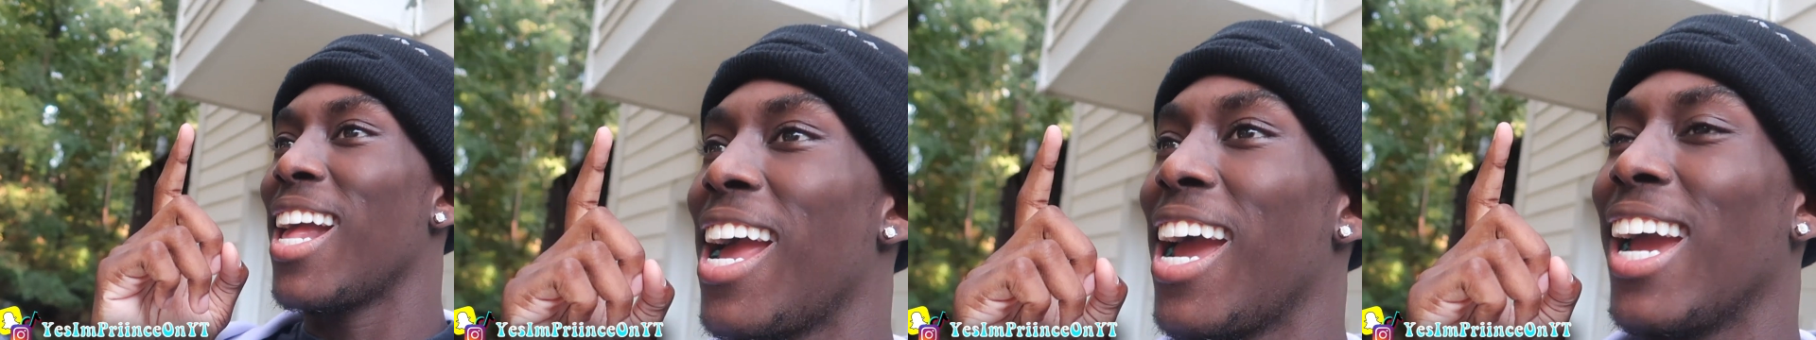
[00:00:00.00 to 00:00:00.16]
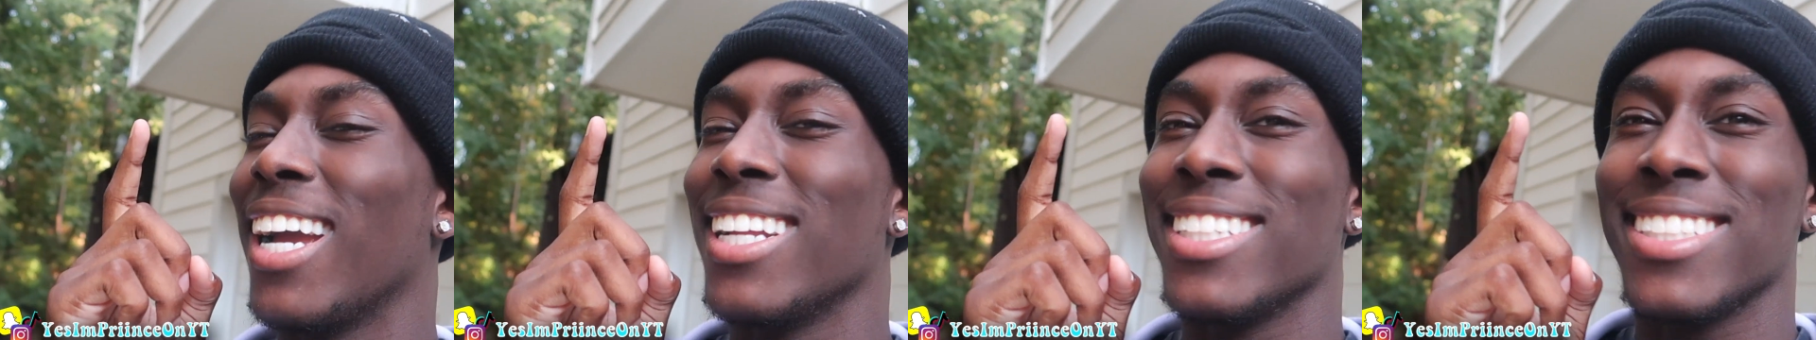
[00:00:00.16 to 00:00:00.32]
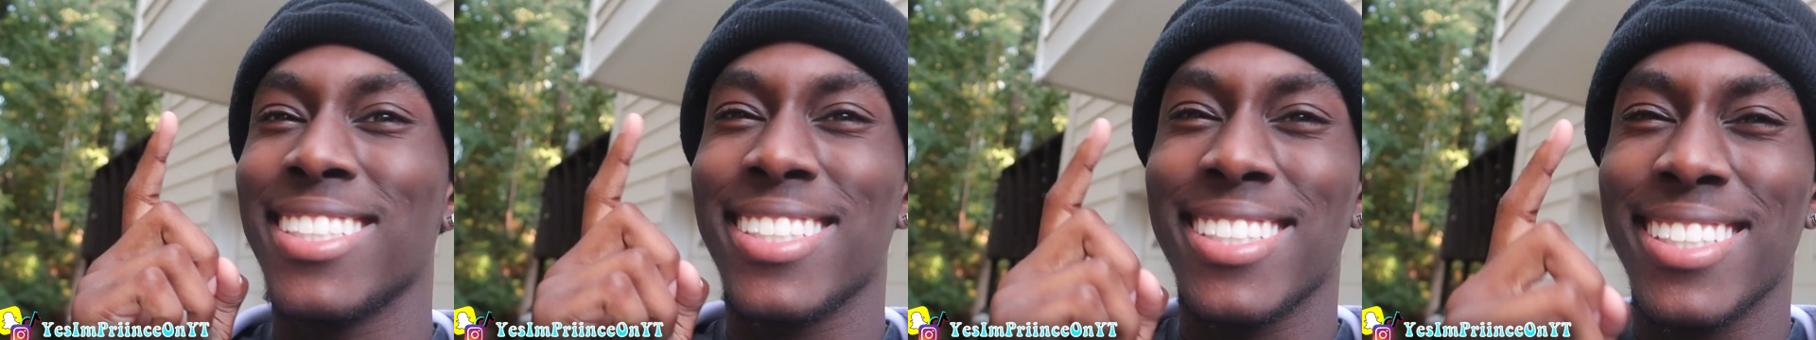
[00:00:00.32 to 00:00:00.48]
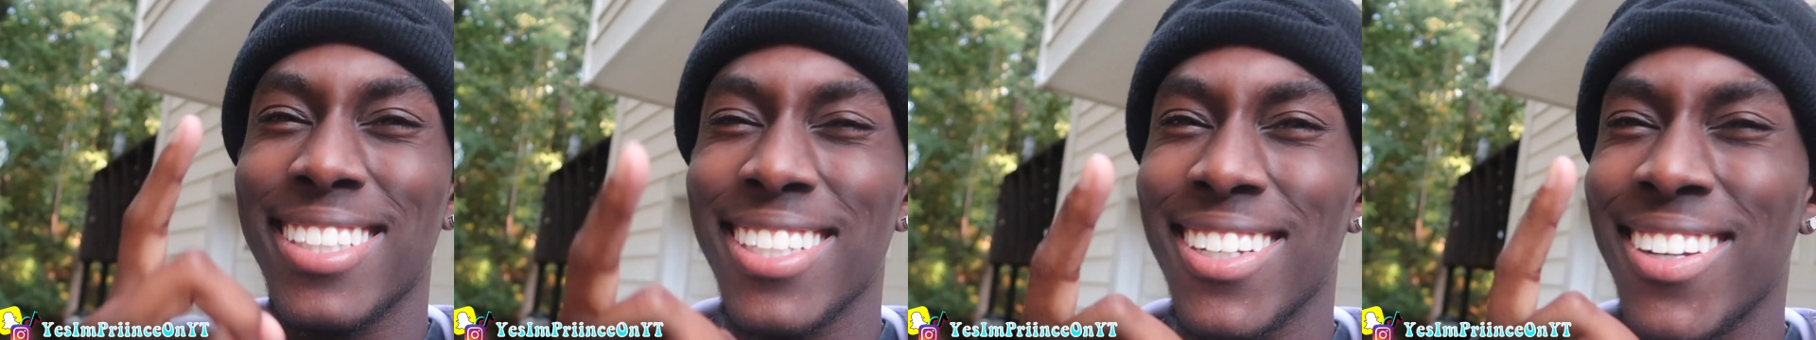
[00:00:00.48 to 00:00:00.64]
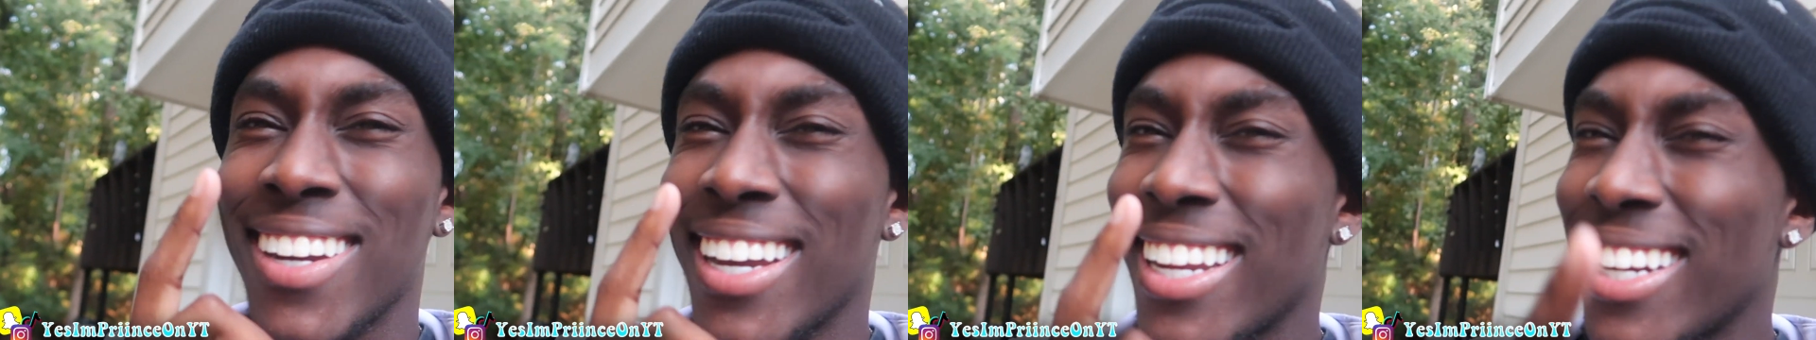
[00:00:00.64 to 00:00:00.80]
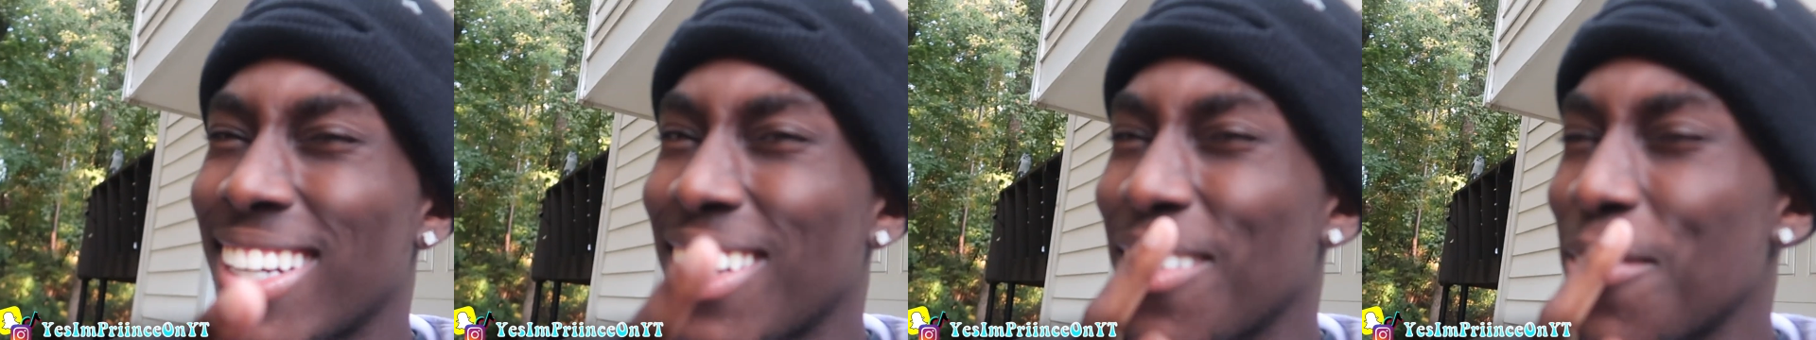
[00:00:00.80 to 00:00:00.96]
and
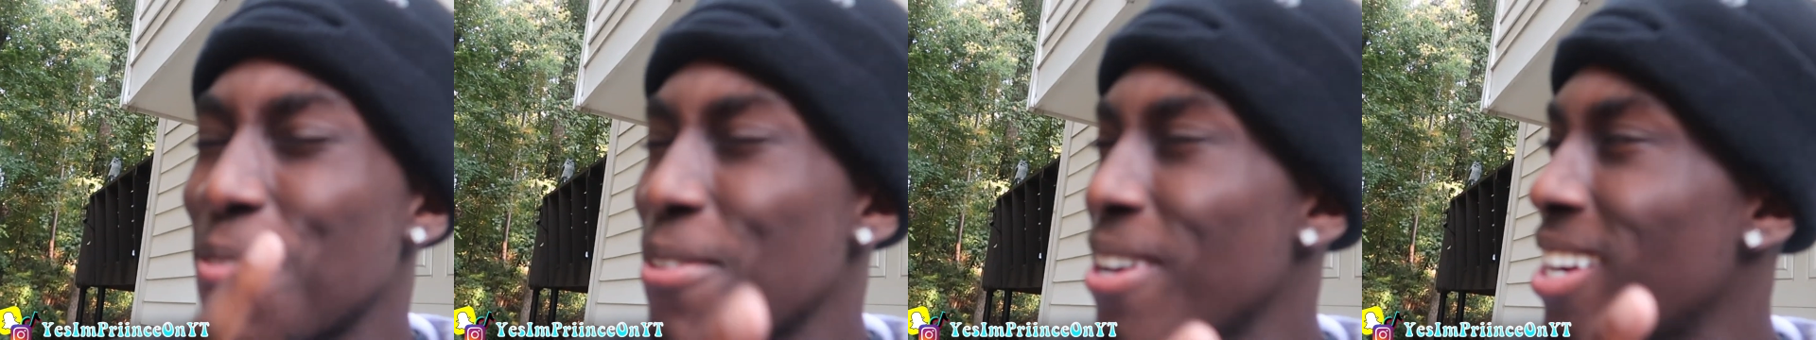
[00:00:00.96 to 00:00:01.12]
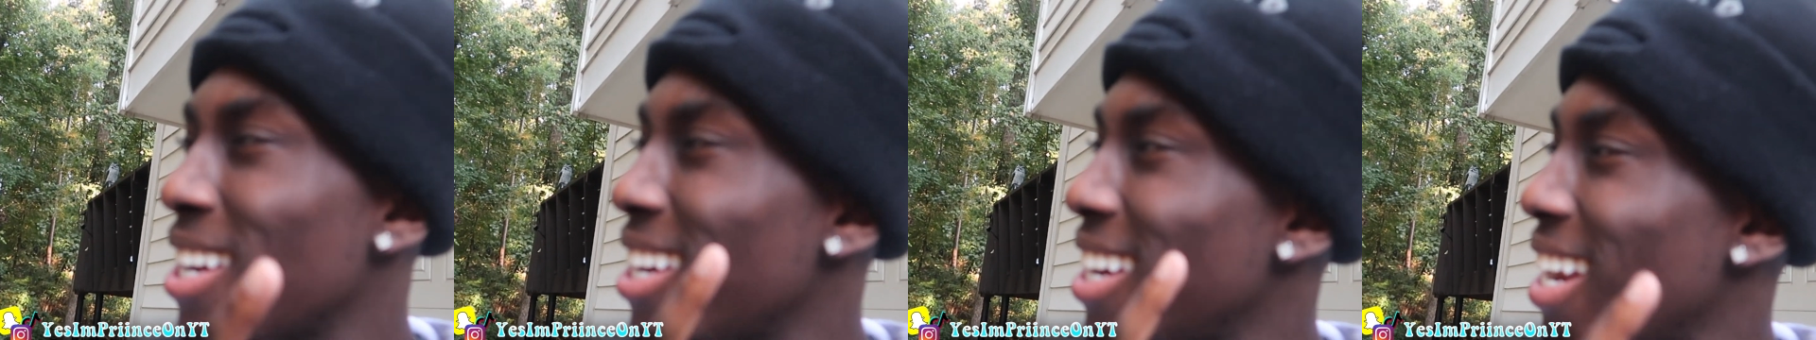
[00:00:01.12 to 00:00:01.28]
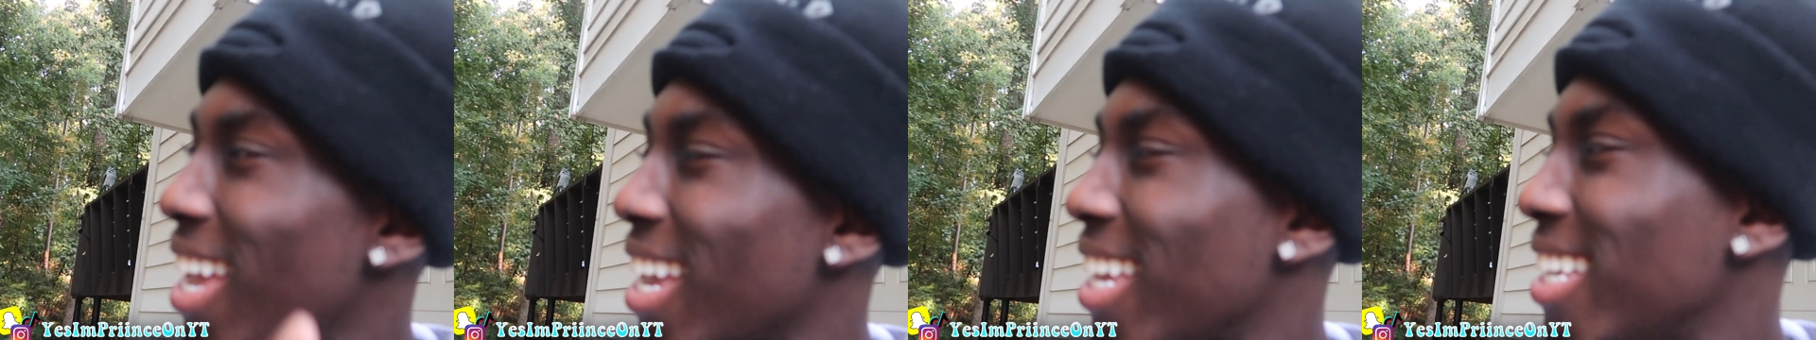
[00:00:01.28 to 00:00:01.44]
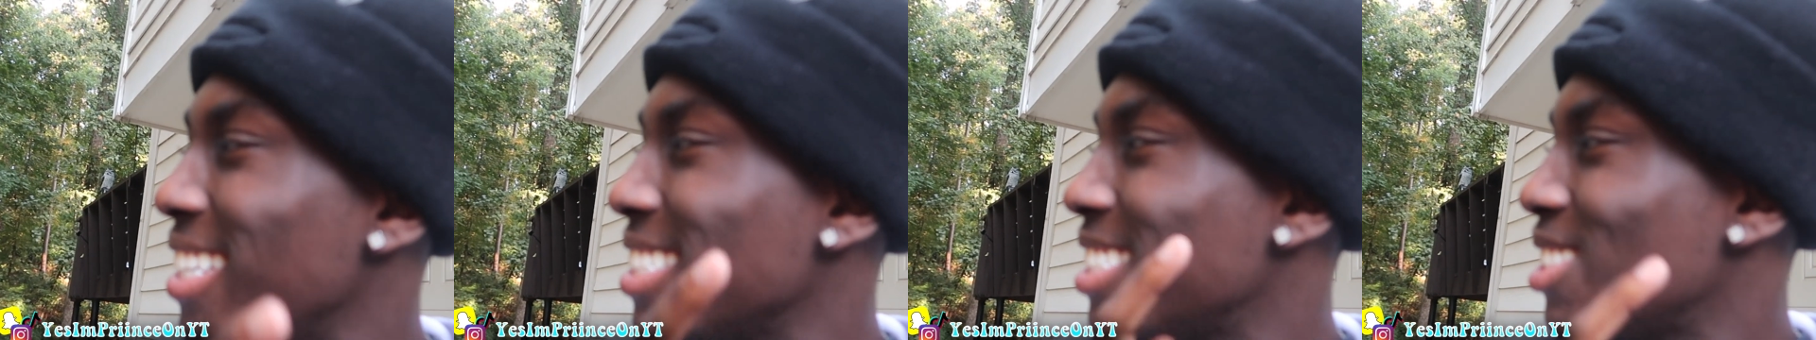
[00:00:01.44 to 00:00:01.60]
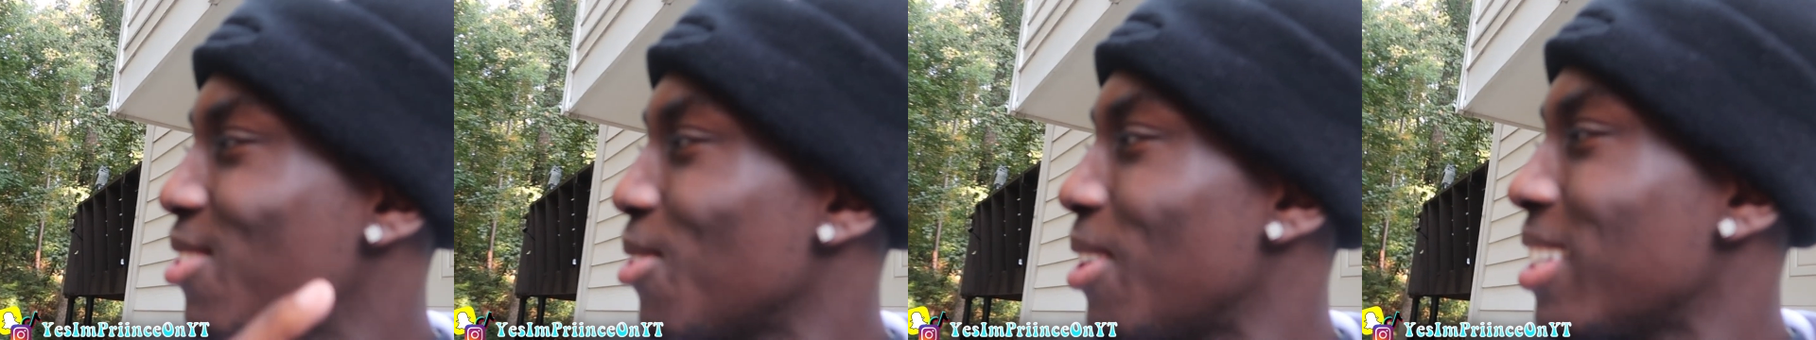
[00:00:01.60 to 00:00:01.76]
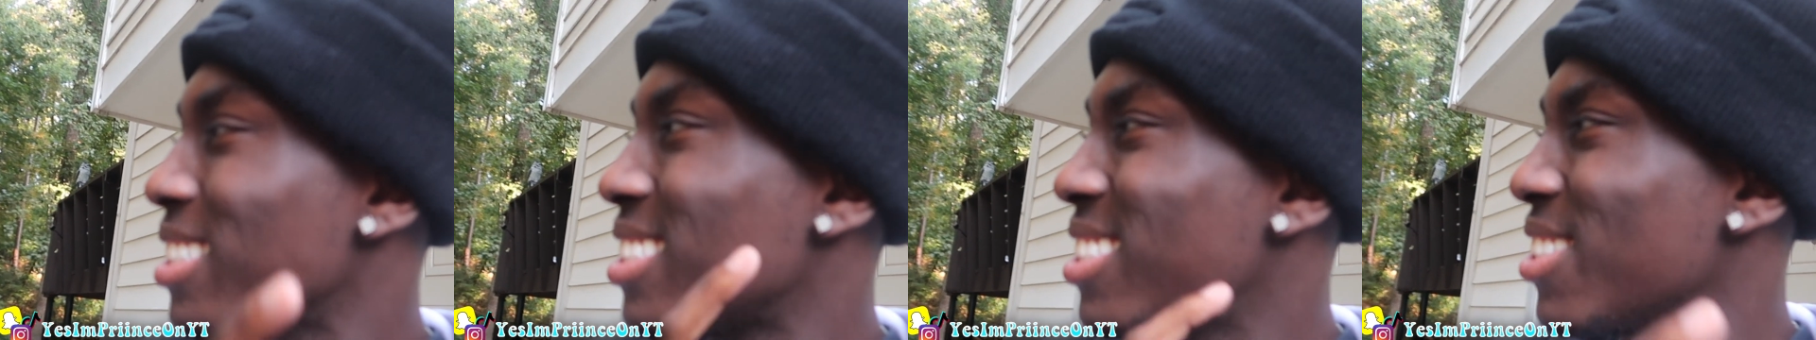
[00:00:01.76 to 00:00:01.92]
still ended up wearing a Nike
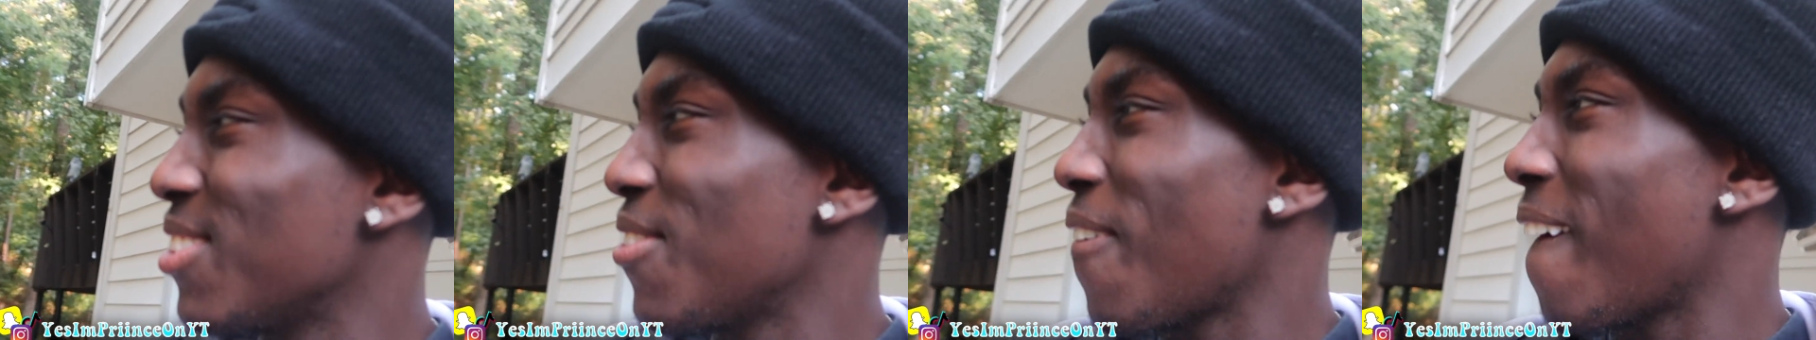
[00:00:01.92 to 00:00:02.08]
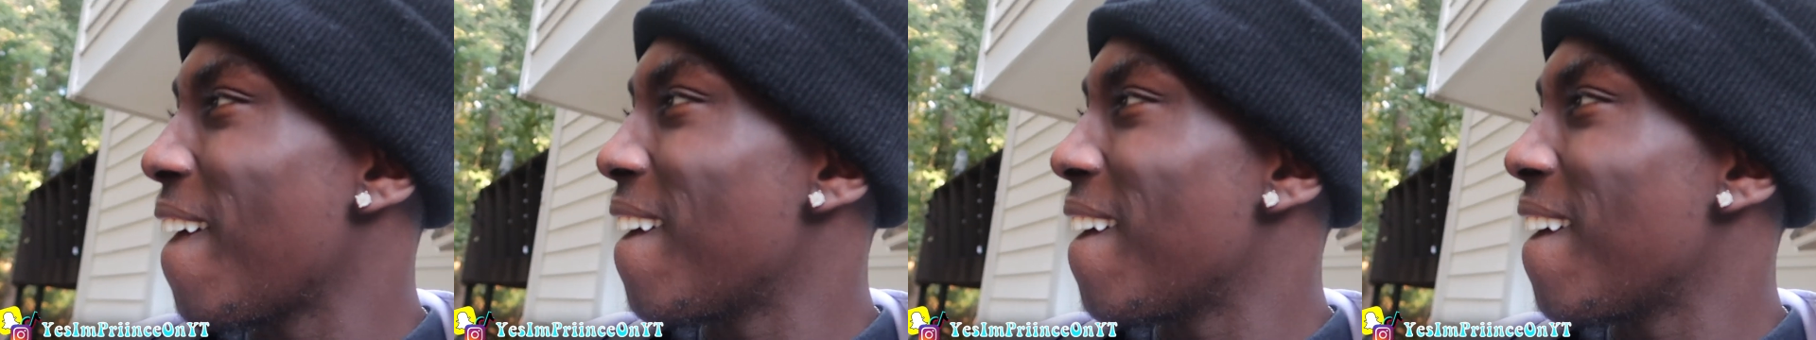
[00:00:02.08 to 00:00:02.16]
sweatsuit,